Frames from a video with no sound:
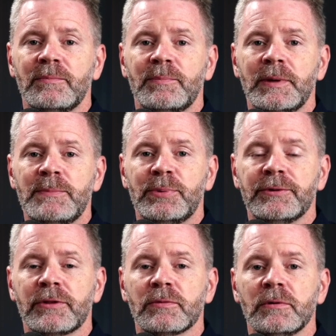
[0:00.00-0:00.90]
people
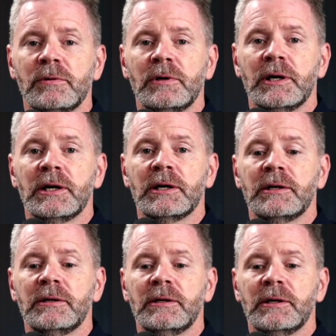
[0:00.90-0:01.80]
through a
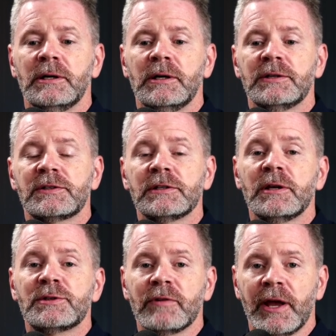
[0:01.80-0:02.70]

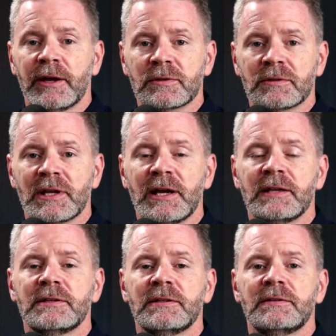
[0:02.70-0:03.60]
series of
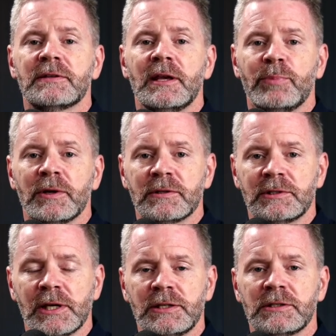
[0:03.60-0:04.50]
exercises and
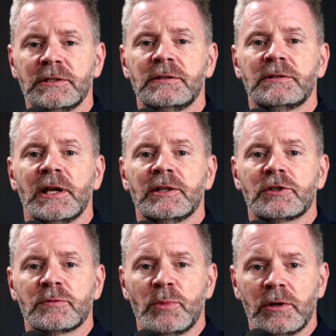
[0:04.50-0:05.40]
presentations and
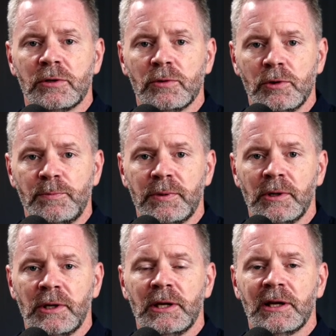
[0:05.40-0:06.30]
small group
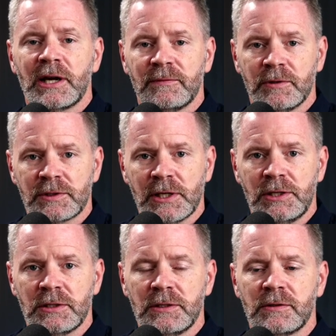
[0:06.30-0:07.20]

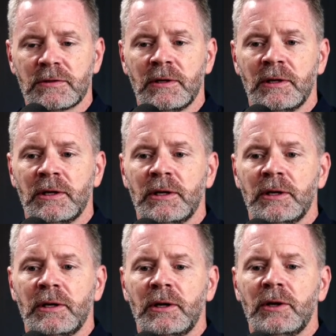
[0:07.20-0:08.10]
conversations
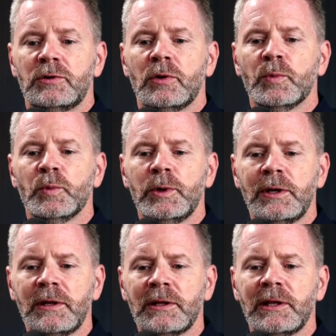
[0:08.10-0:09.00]
to
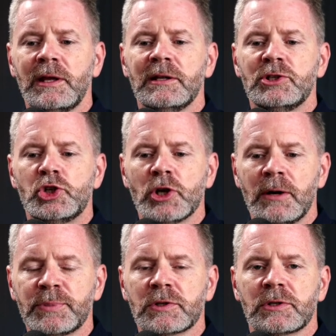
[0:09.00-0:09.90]
really
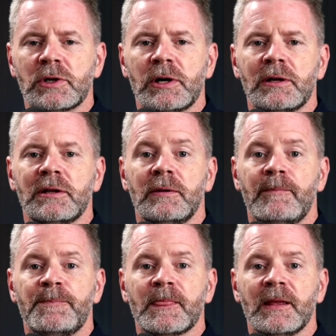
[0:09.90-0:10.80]
jumpstart
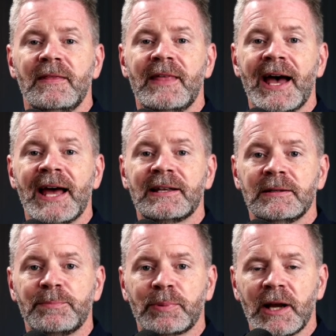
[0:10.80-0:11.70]
that
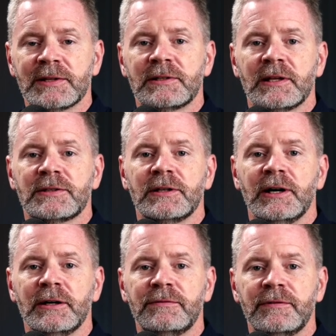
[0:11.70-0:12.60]
process
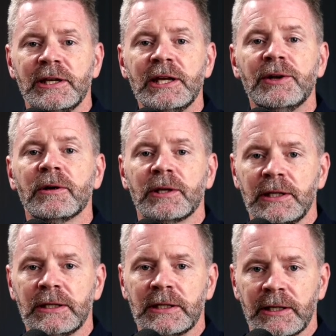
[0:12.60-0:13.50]
of inner
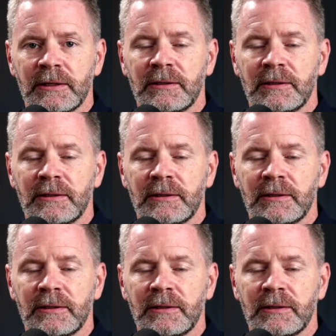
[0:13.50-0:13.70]
healing.